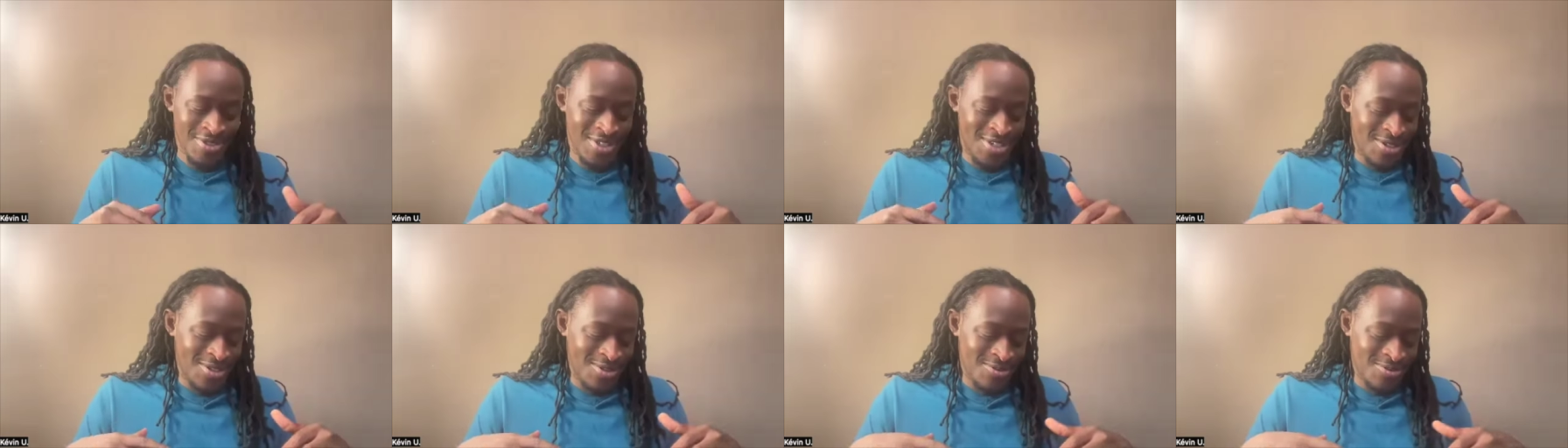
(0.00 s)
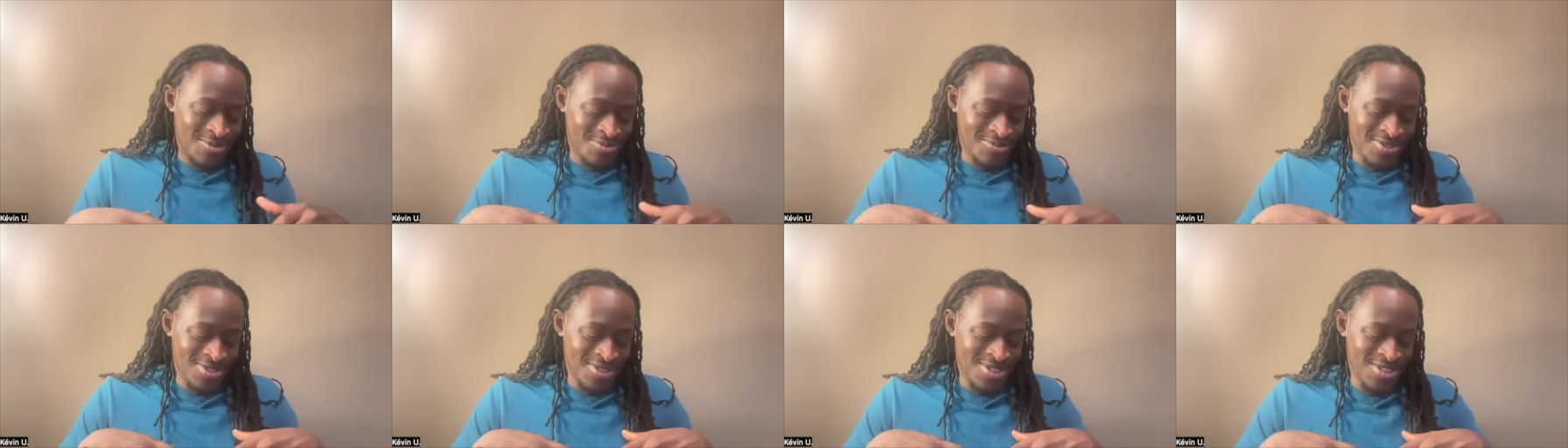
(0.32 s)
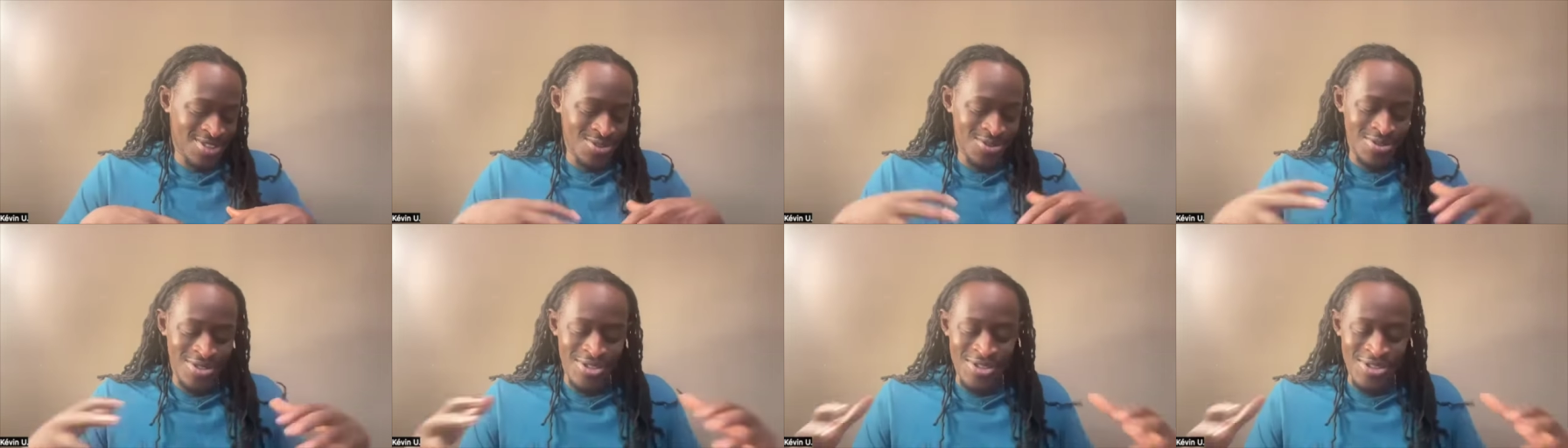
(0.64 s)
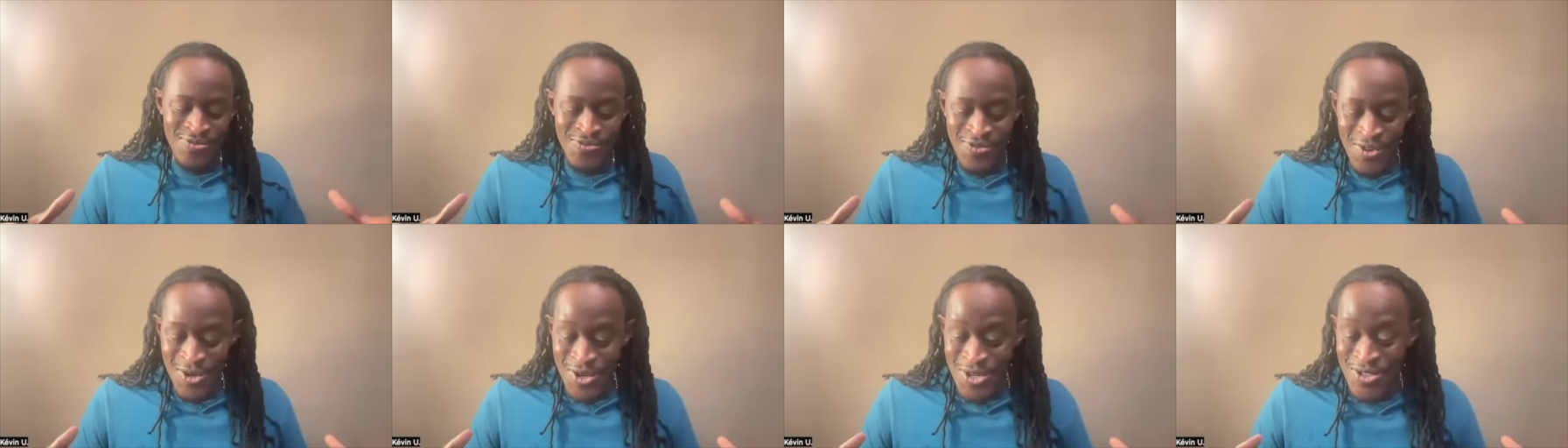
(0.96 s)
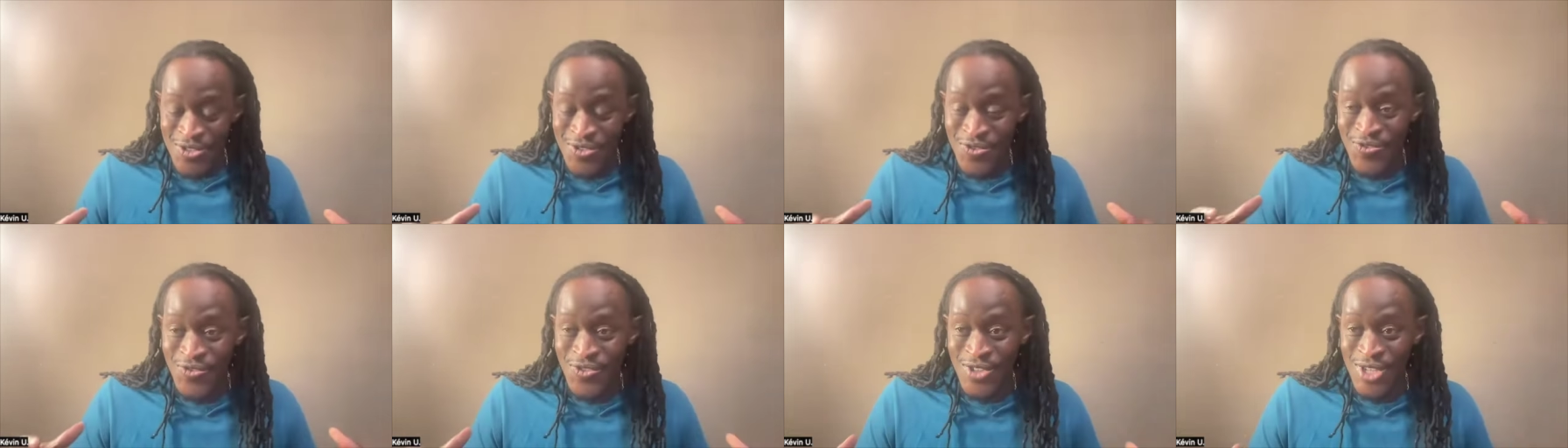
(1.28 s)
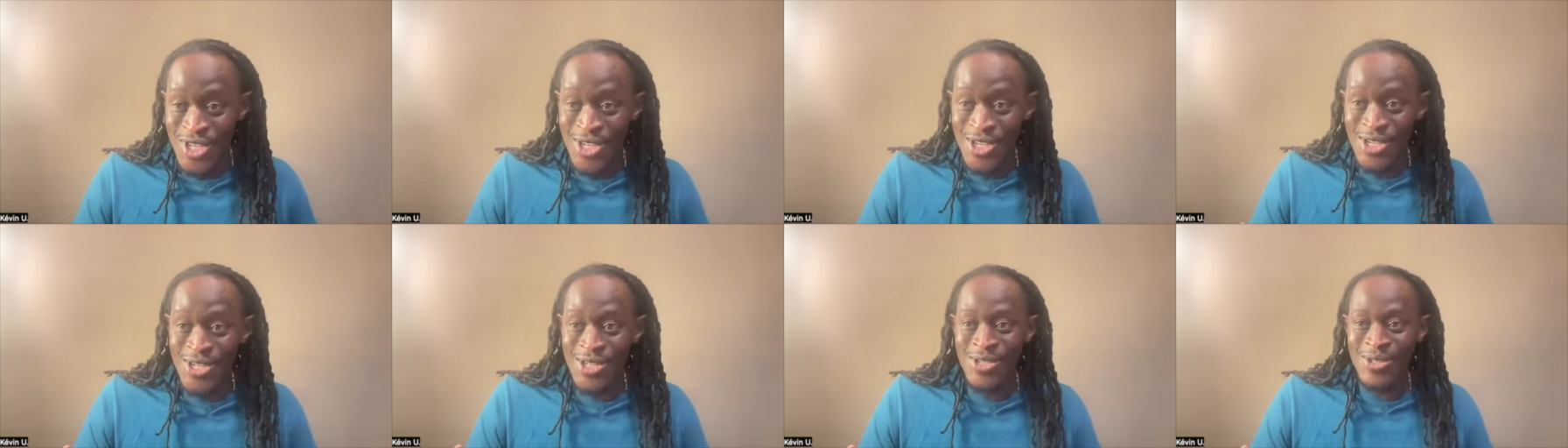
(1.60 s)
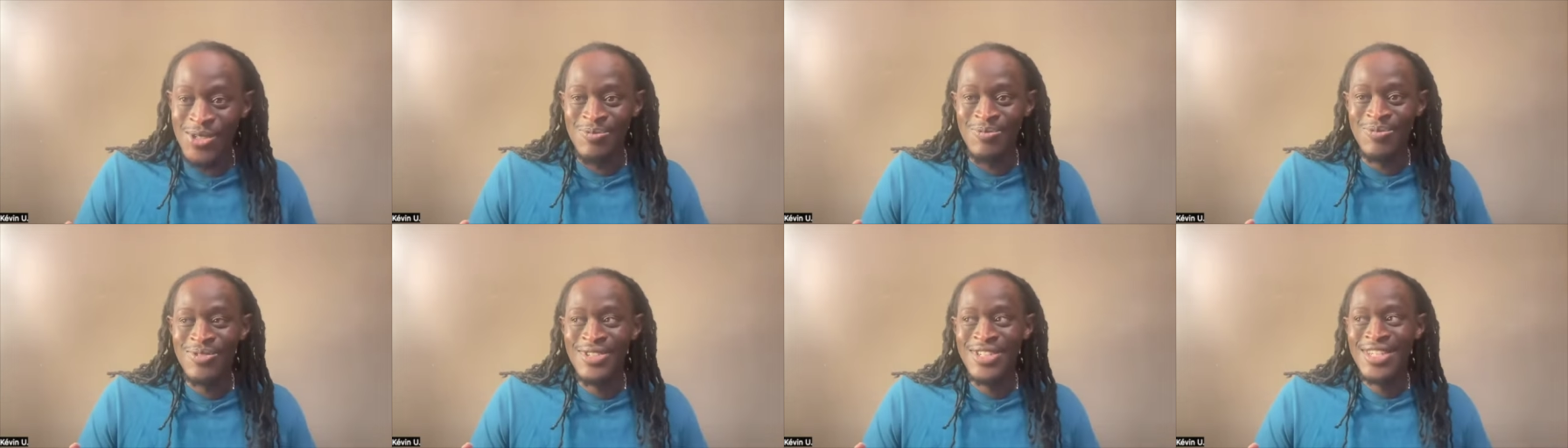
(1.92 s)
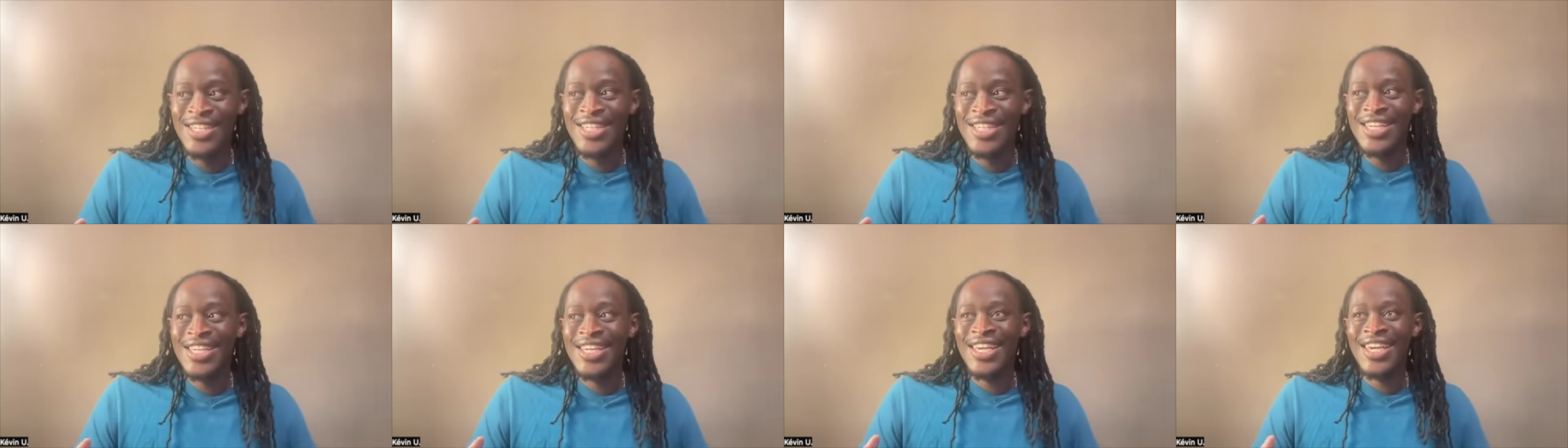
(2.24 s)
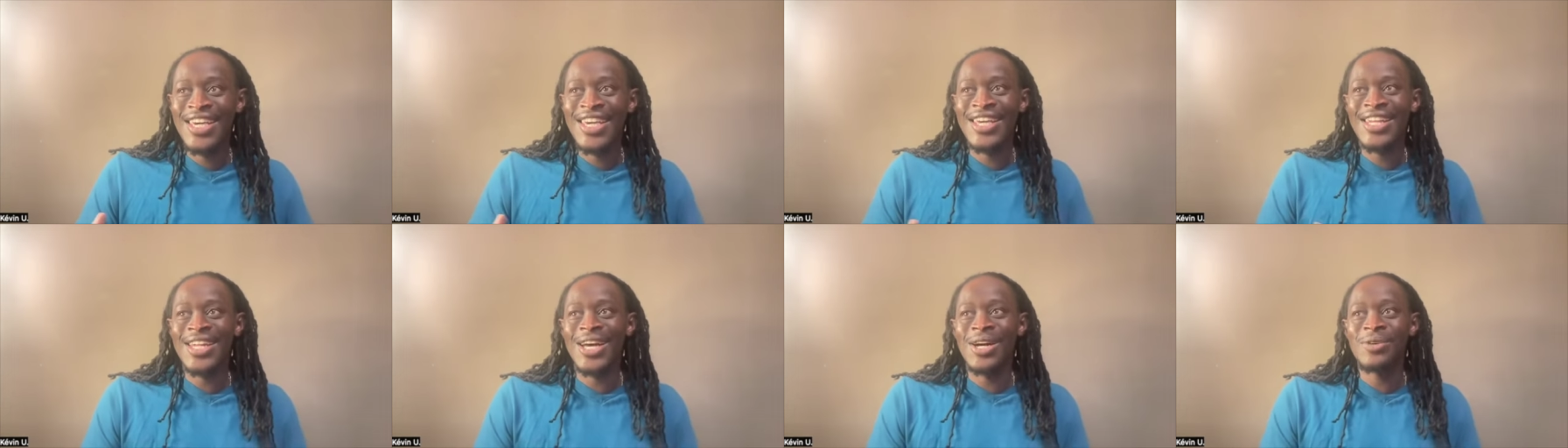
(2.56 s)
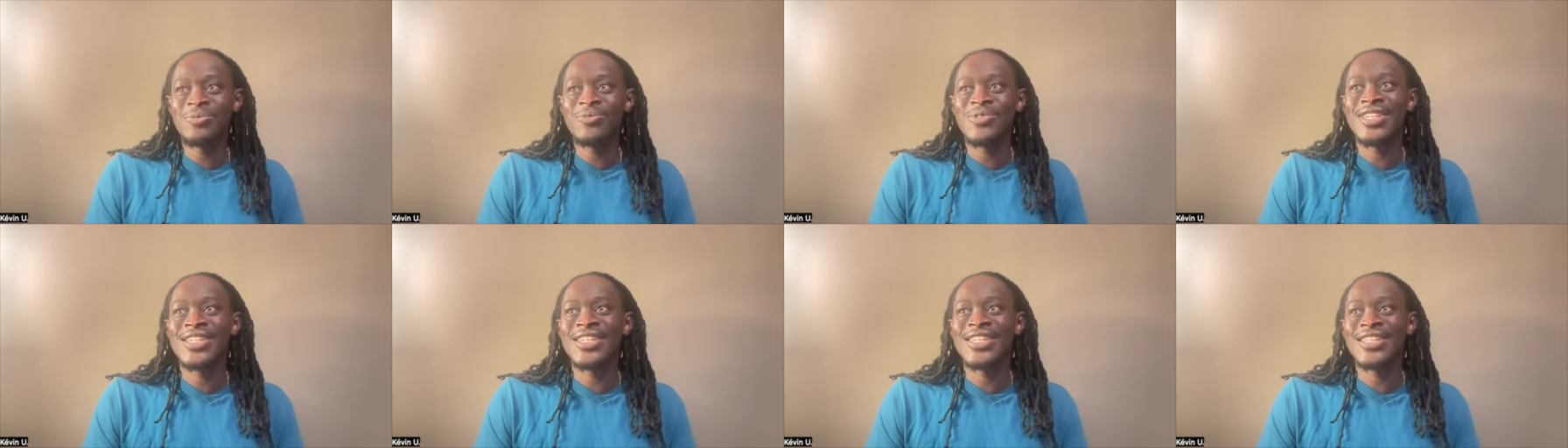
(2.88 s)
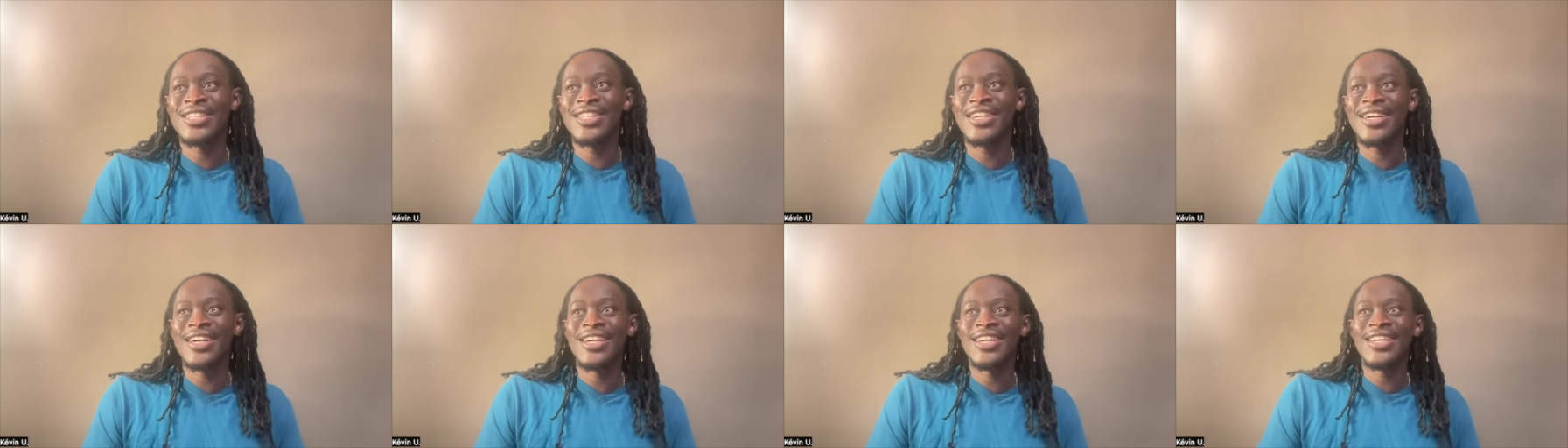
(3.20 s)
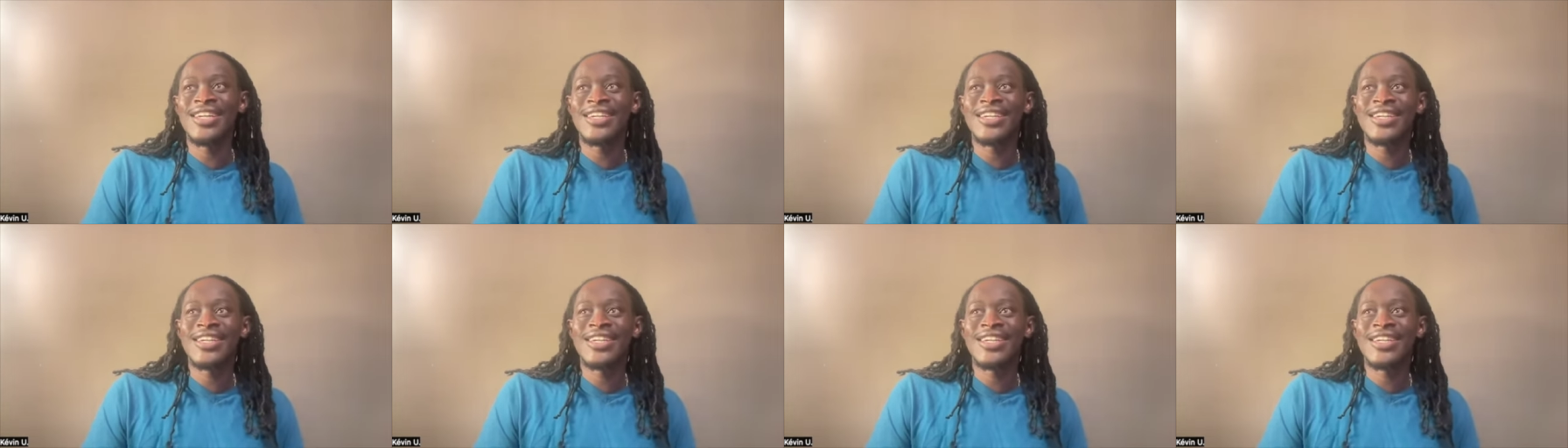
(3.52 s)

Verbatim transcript: know, shoot his first film. And I'm thinking, like,